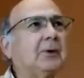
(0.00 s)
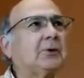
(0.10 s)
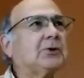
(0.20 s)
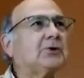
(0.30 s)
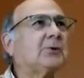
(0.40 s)

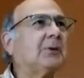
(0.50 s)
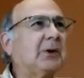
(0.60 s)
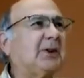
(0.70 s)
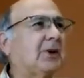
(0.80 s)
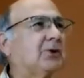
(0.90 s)
which is maybe
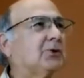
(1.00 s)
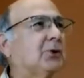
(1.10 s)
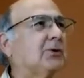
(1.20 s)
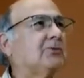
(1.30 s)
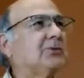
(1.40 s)
a nice
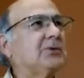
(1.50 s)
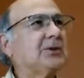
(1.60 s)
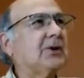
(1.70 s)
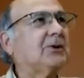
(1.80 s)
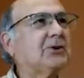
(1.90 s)
way of
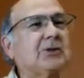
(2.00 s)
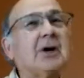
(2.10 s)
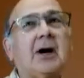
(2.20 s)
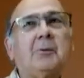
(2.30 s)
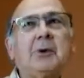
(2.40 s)
saying
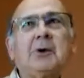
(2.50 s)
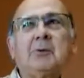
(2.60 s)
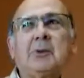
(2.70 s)
stop.